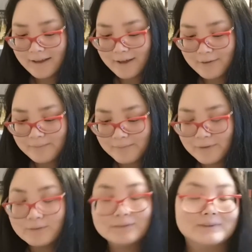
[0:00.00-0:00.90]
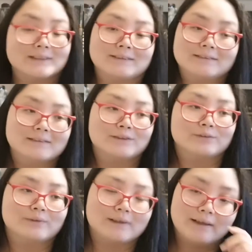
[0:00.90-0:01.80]
And also this deals
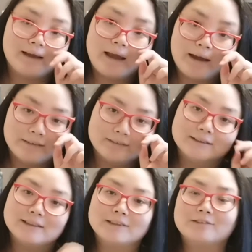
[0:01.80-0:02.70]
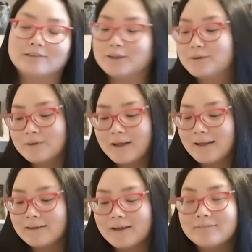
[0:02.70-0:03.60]
with like Highlands history,
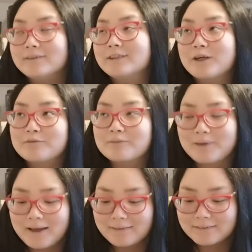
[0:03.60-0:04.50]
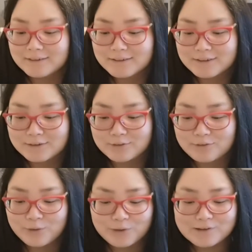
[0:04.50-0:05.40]
and I've just come from the Highlands, so of
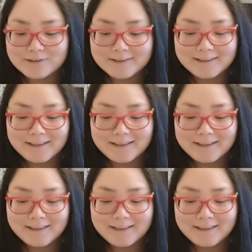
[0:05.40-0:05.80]
course,